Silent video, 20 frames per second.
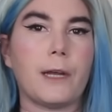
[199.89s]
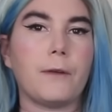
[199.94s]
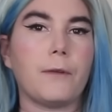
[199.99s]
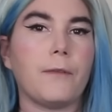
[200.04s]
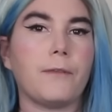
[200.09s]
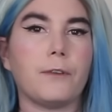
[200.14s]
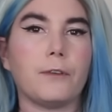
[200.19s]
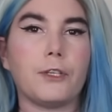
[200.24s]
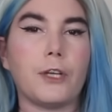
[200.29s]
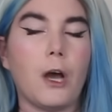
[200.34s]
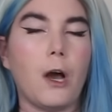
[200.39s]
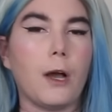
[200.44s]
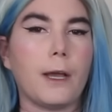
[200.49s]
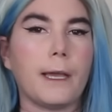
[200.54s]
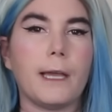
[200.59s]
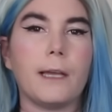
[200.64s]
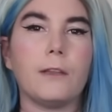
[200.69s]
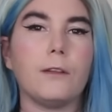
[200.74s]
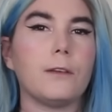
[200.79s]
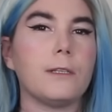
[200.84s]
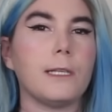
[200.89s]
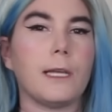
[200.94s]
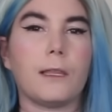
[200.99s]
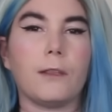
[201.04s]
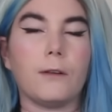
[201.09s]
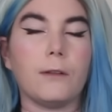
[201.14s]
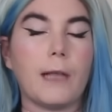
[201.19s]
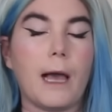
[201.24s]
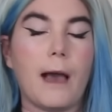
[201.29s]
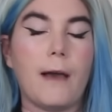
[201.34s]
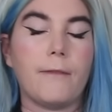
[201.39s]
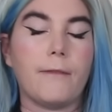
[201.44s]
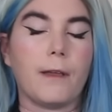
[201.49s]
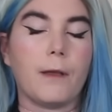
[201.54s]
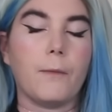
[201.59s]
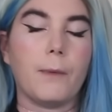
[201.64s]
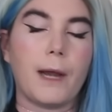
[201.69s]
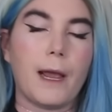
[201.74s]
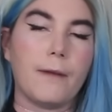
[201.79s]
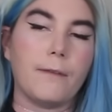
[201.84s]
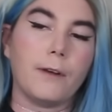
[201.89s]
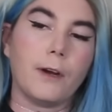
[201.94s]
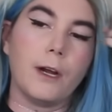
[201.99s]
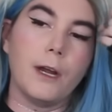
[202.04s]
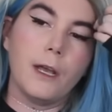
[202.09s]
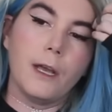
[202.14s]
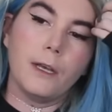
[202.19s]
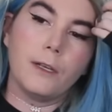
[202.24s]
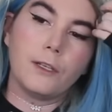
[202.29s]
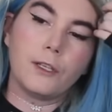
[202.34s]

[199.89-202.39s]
I don't know if they're talking, it looks like they're laughing, whatever.